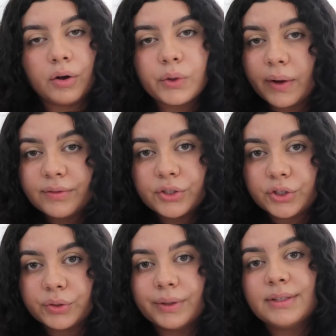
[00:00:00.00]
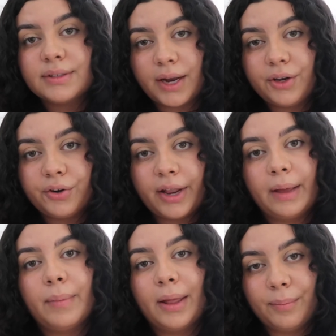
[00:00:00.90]
All you have to do is sign your
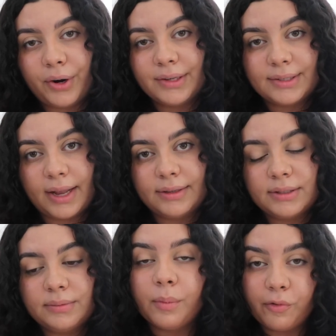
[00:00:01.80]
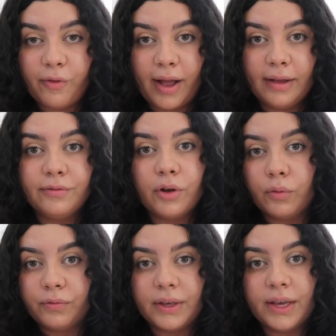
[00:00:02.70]
name and press send. Number five,
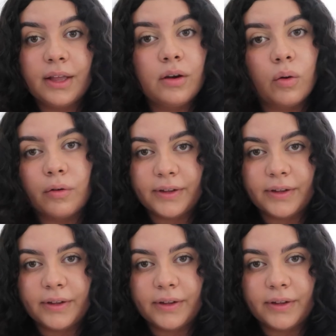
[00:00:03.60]
go vegan or